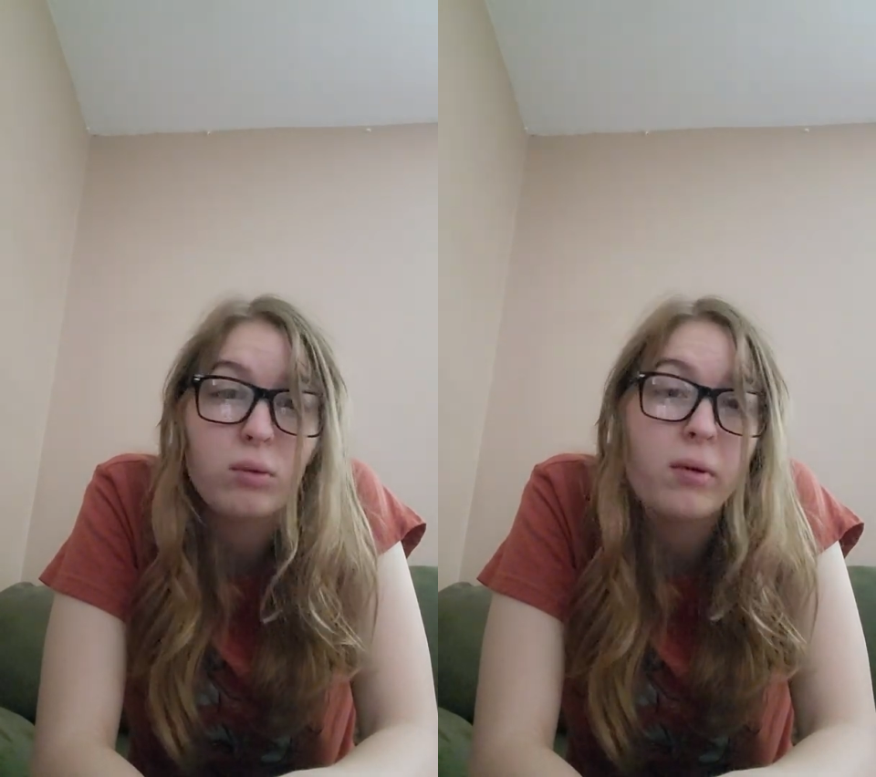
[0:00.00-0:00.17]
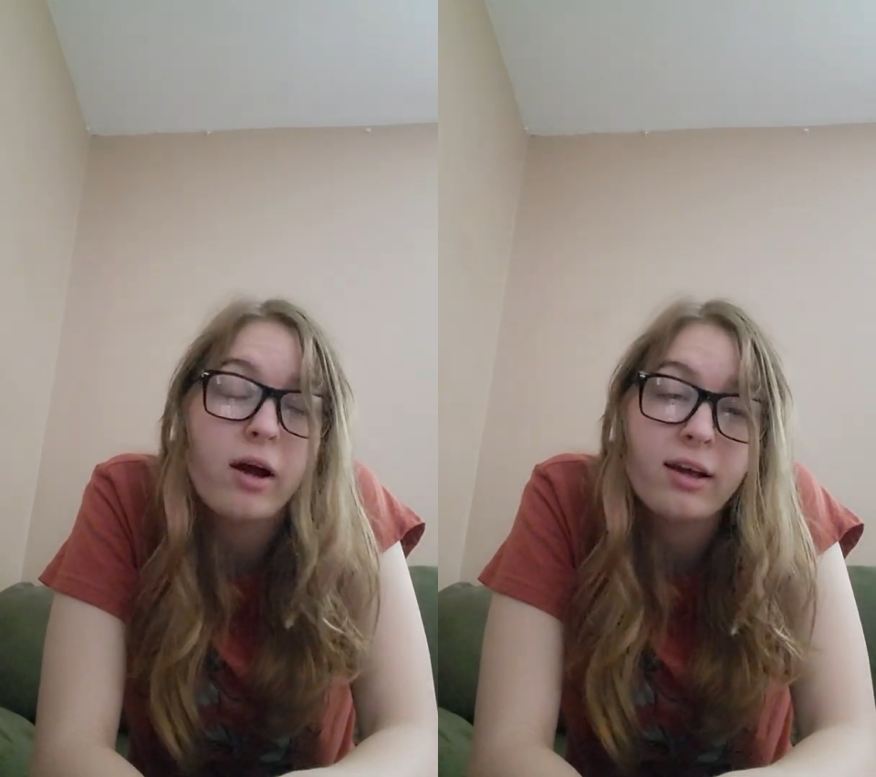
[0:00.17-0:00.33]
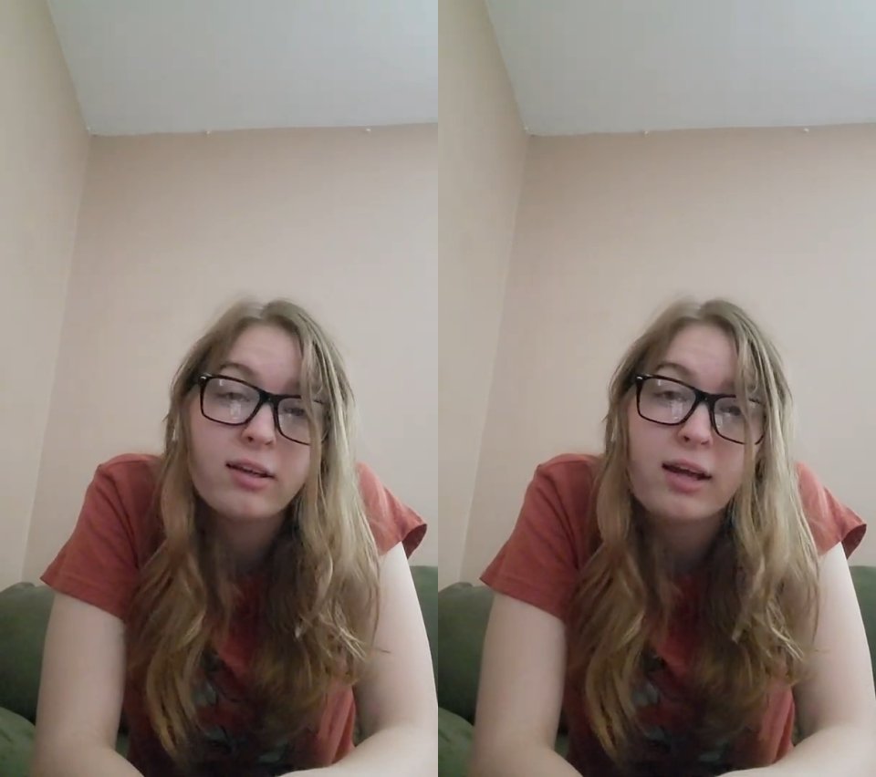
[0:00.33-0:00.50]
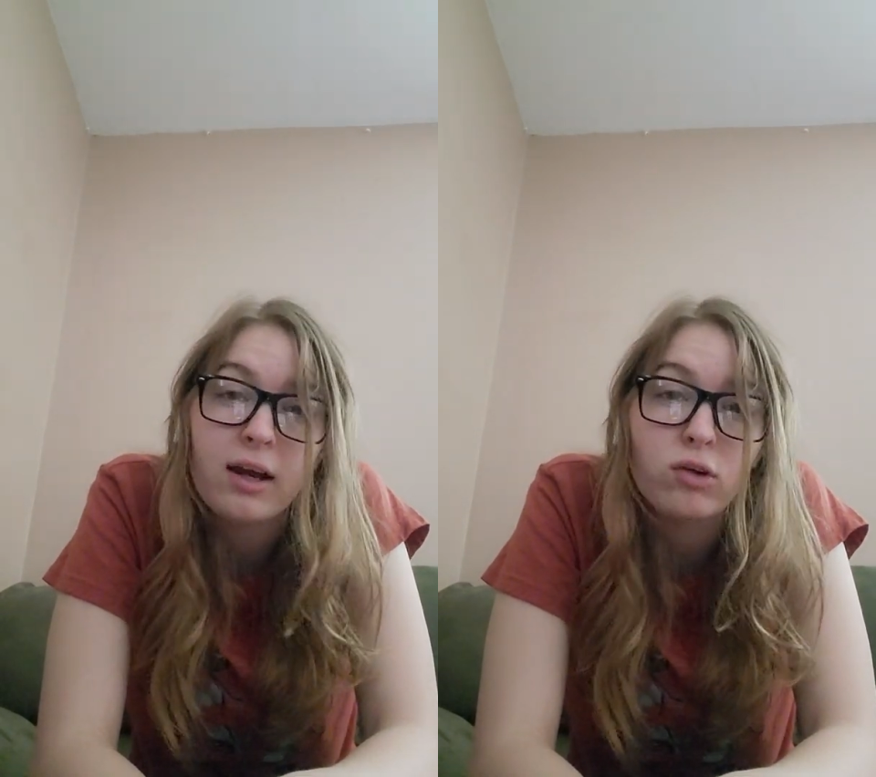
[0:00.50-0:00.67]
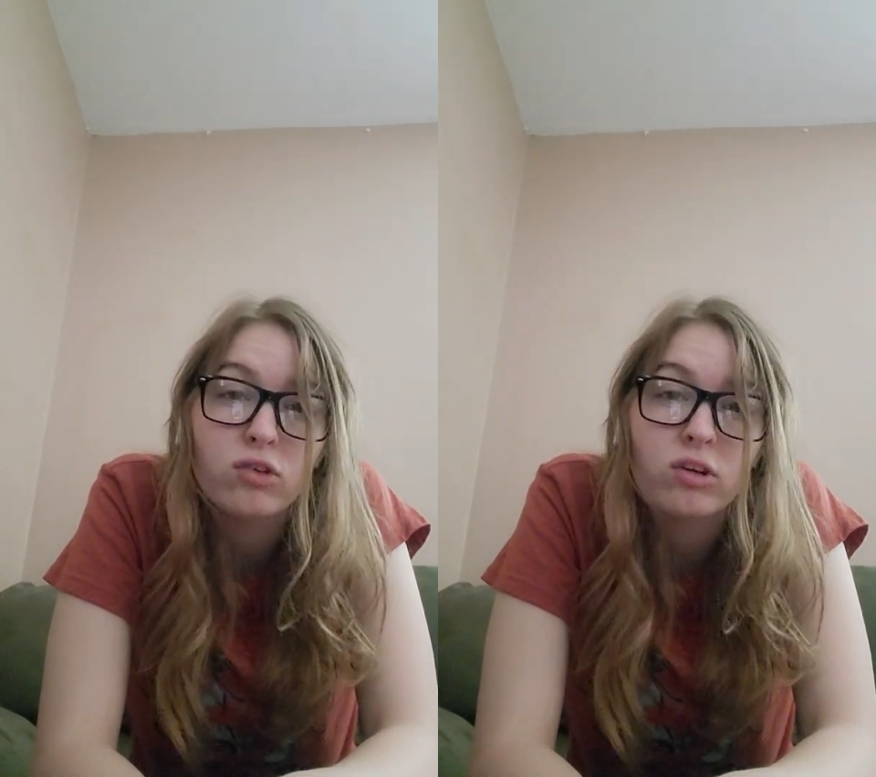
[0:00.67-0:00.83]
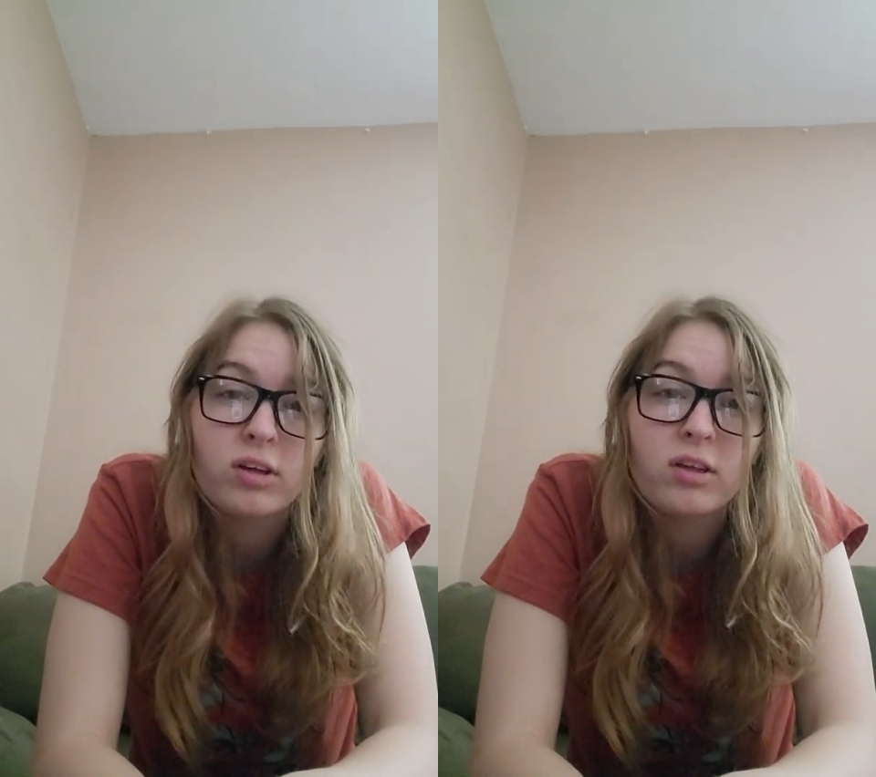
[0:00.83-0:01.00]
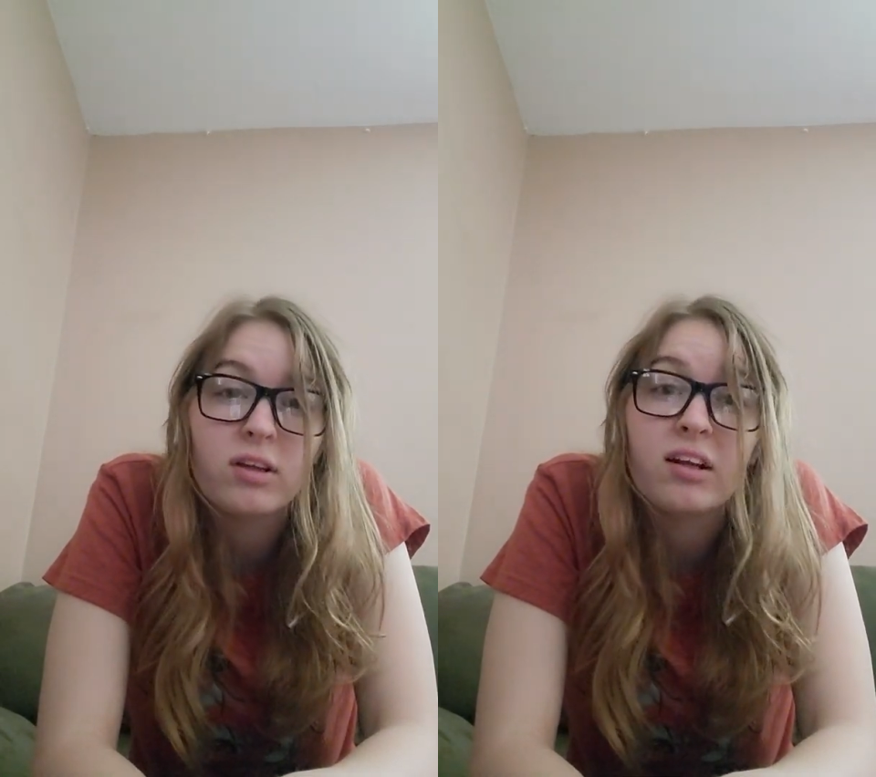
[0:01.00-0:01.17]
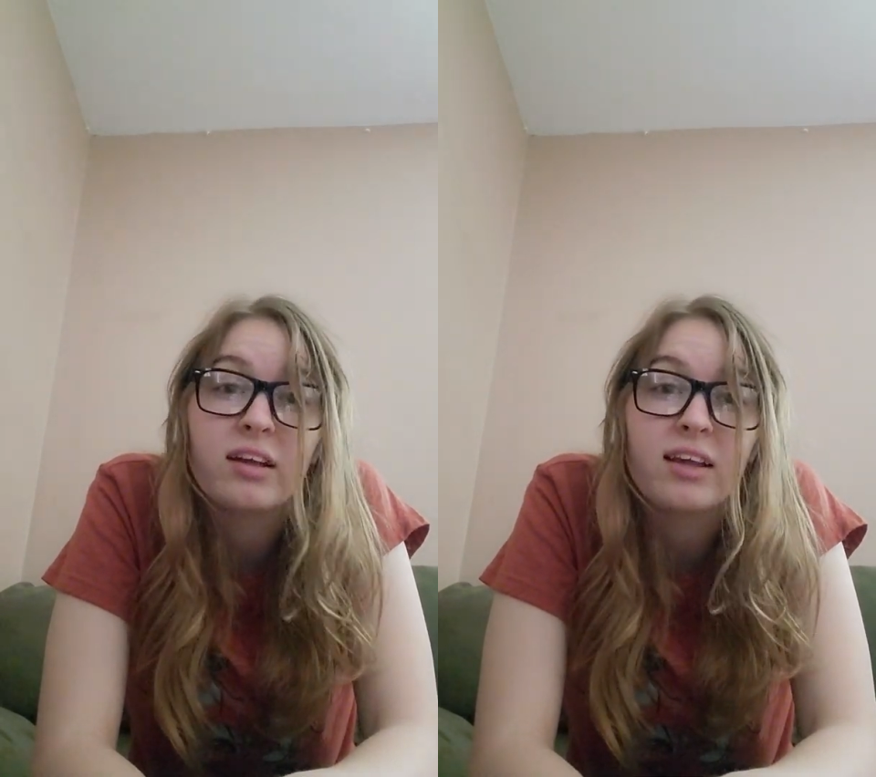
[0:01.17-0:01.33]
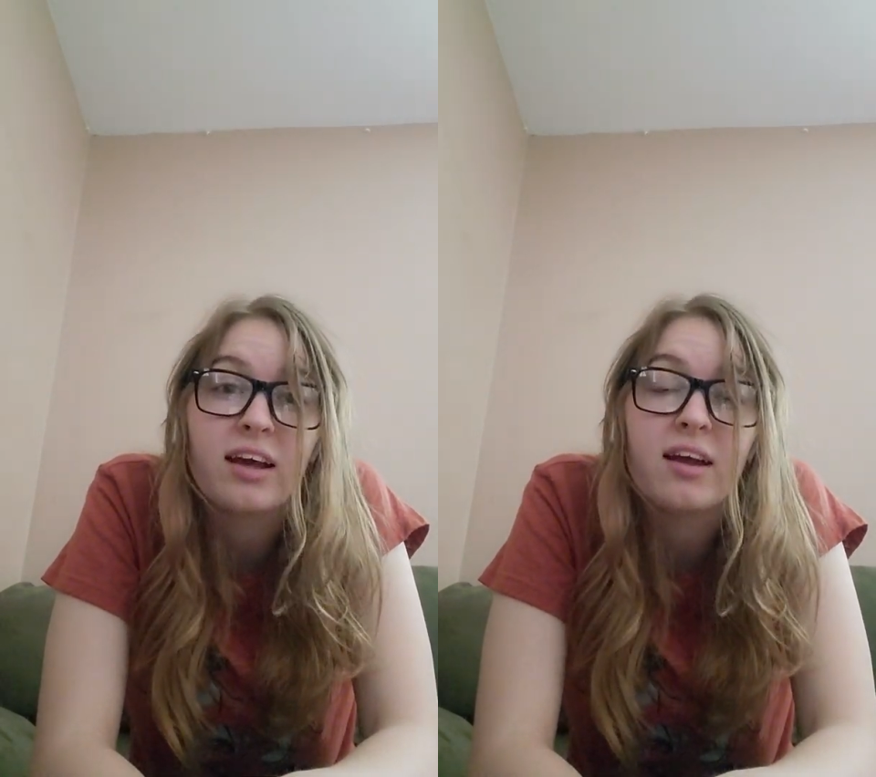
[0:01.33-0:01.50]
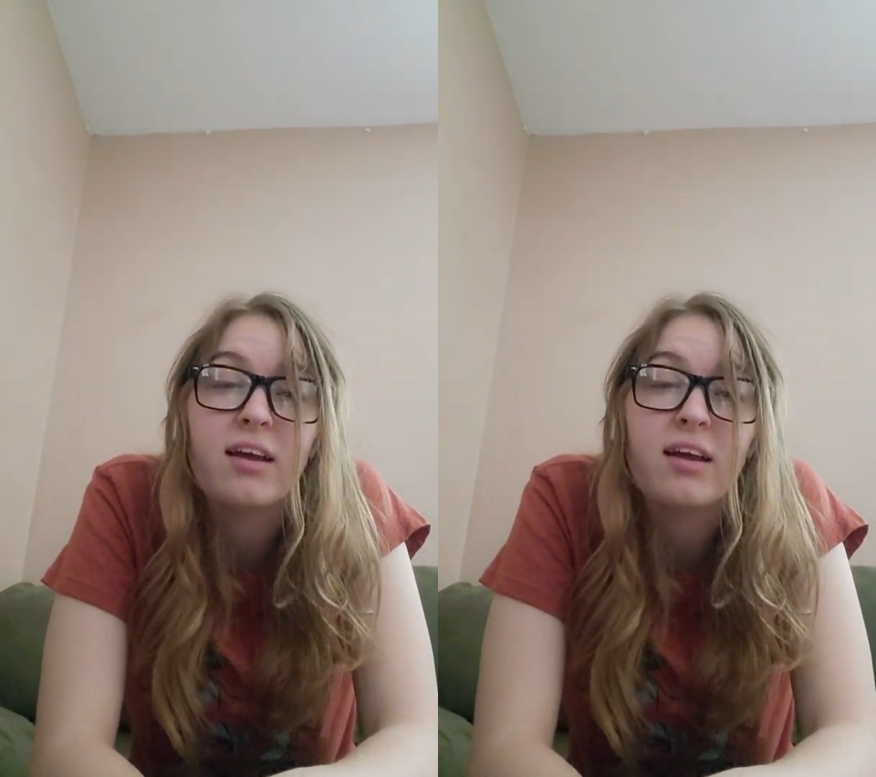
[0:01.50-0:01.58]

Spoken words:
behind the couch or anything like that.